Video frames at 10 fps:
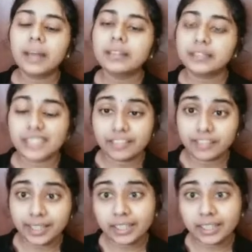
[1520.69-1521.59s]

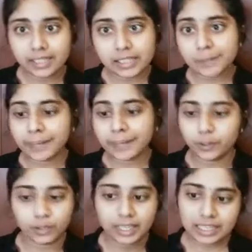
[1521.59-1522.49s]
dividend is paid to
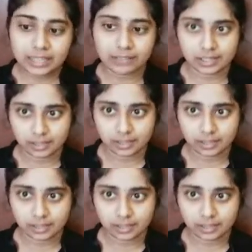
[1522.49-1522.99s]
the investors.